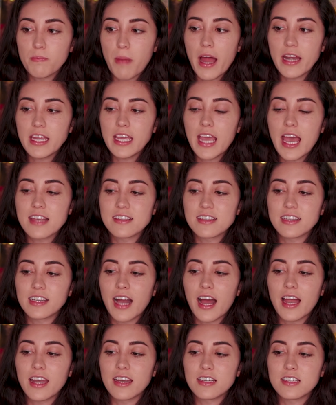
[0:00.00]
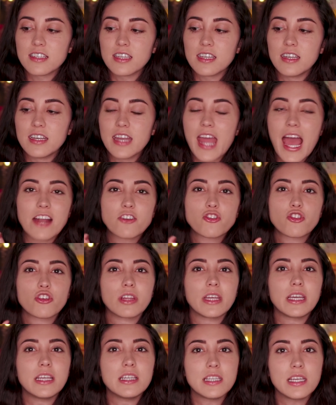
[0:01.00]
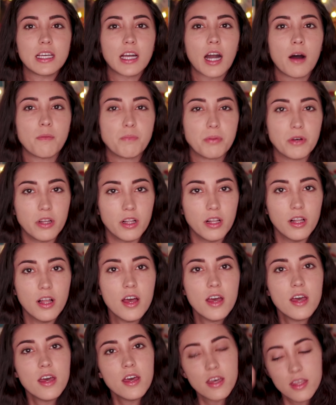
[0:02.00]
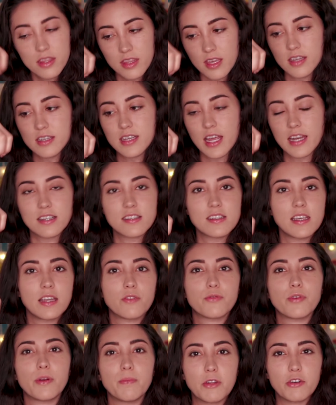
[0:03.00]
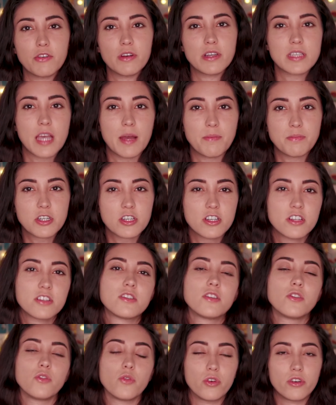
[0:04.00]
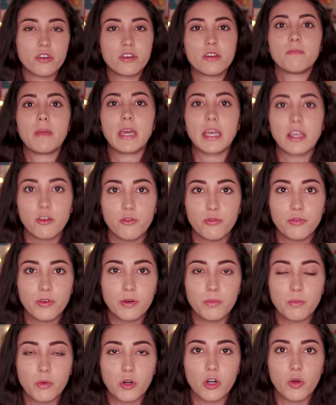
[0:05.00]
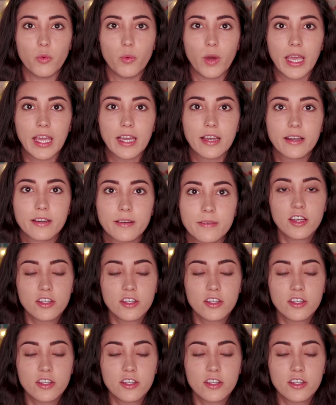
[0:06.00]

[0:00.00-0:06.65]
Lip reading: body hasn't gotten to naturally decouple the adenosine from the receptors in order to make you feel more awake.